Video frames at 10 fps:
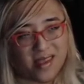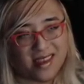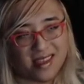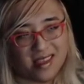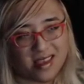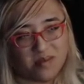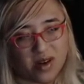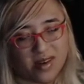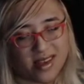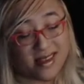this
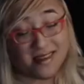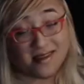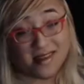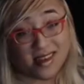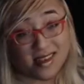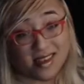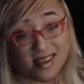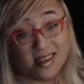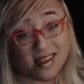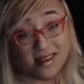bonus, so
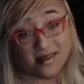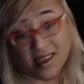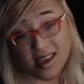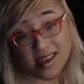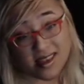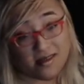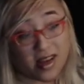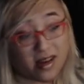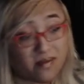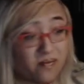like I still
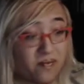run them.